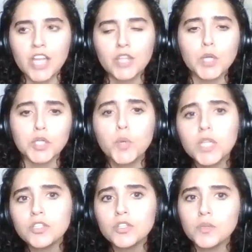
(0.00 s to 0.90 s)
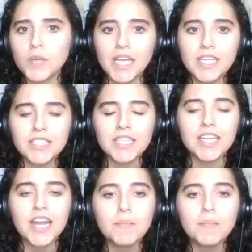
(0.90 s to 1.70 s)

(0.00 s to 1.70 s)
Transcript: They're like 22 and 18, and